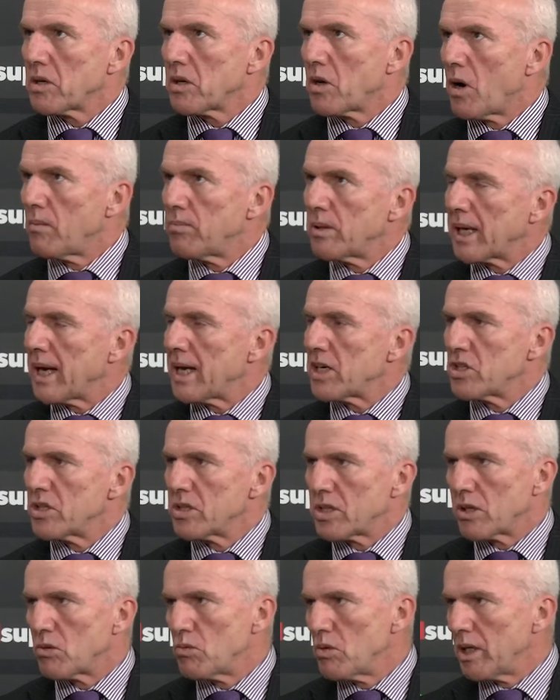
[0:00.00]

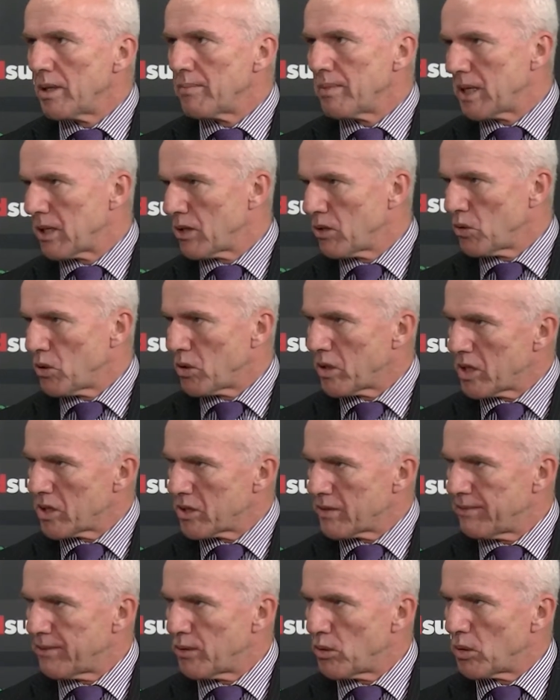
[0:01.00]
obligations can really be thought
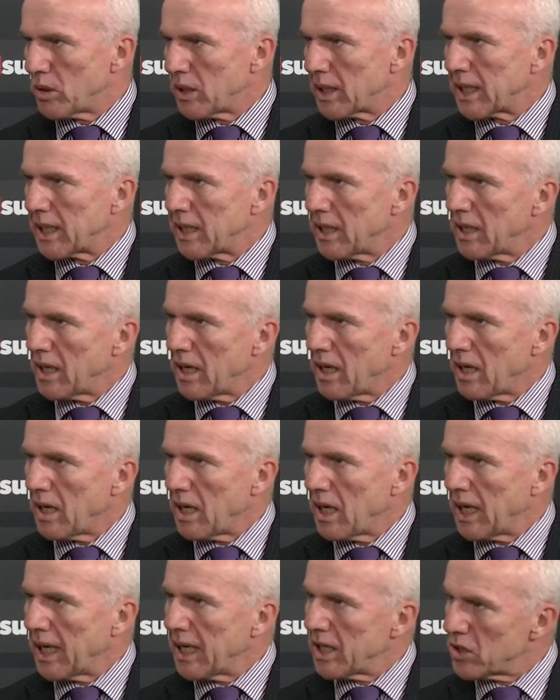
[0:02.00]
as falling
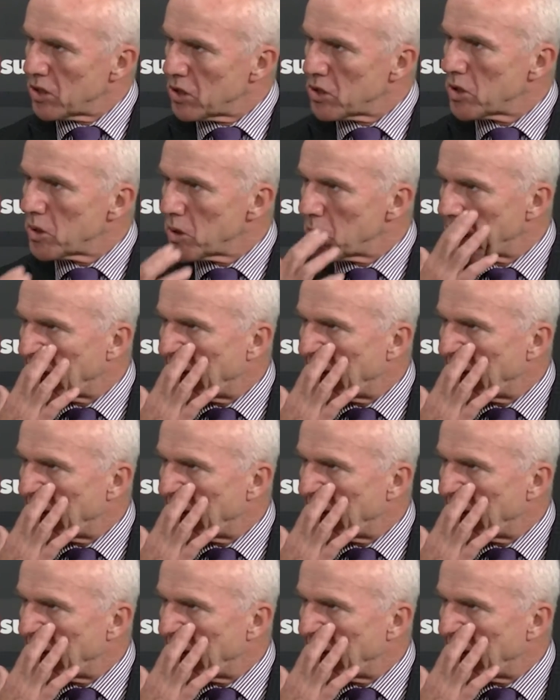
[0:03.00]
uh, into two